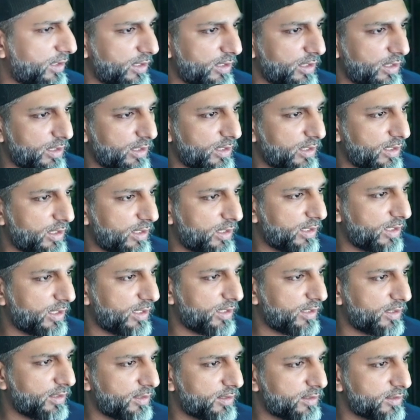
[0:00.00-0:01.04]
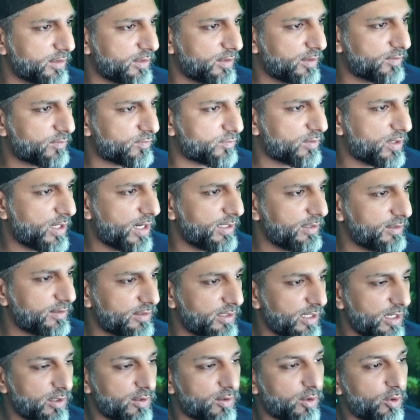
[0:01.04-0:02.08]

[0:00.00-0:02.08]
And right there.